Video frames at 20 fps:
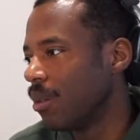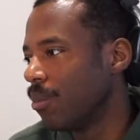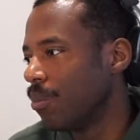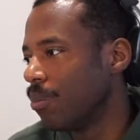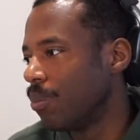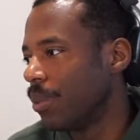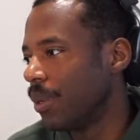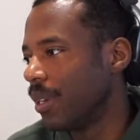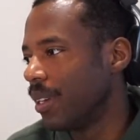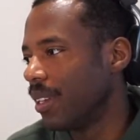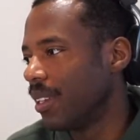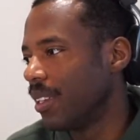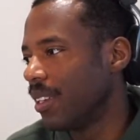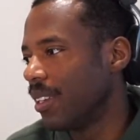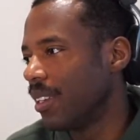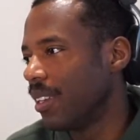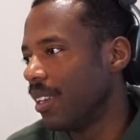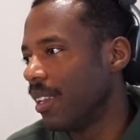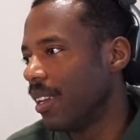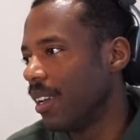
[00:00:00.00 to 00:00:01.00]
But
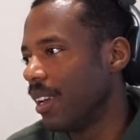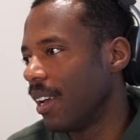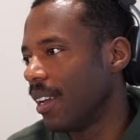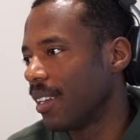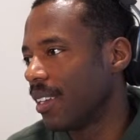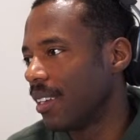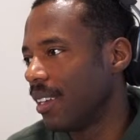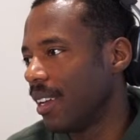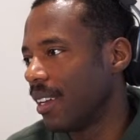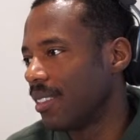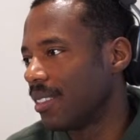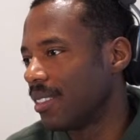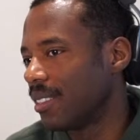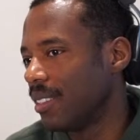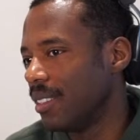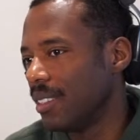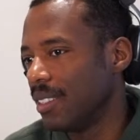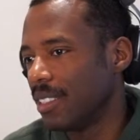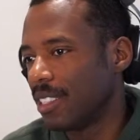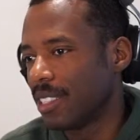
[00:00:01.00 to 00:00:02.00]
I cannot see
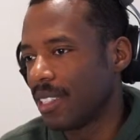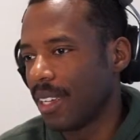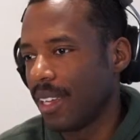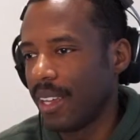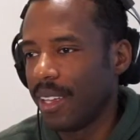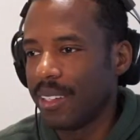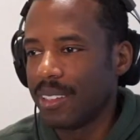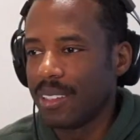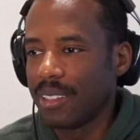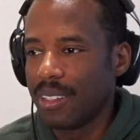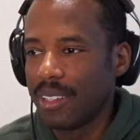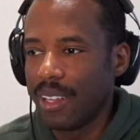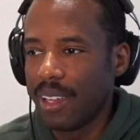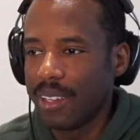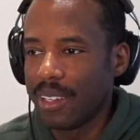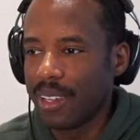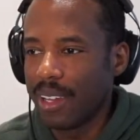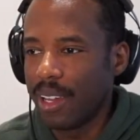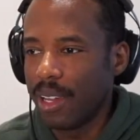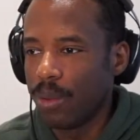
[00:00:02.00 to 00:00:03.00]
the chat like
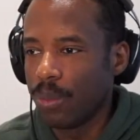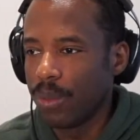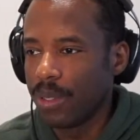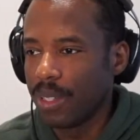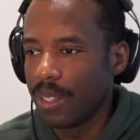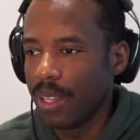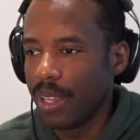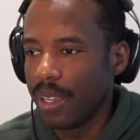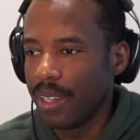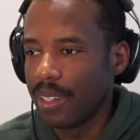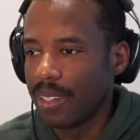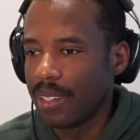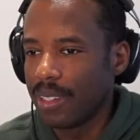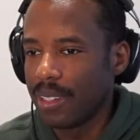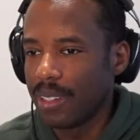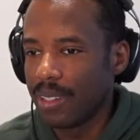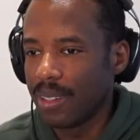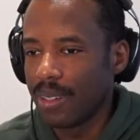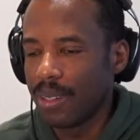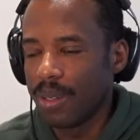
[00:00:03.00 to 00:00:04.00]
I would like.
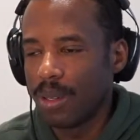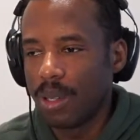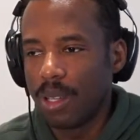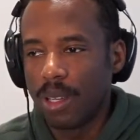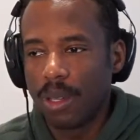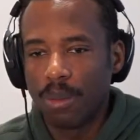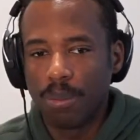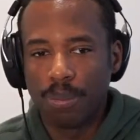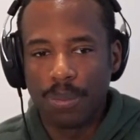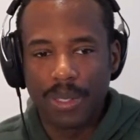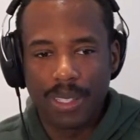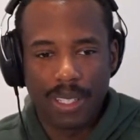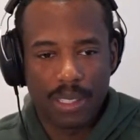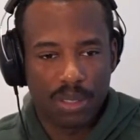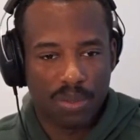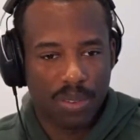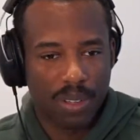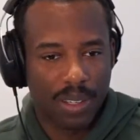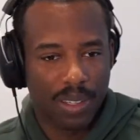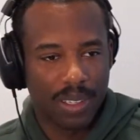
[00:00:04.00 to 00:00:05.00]
But that's
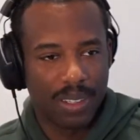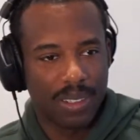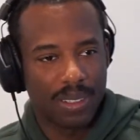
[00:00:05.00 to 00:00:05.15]
fine.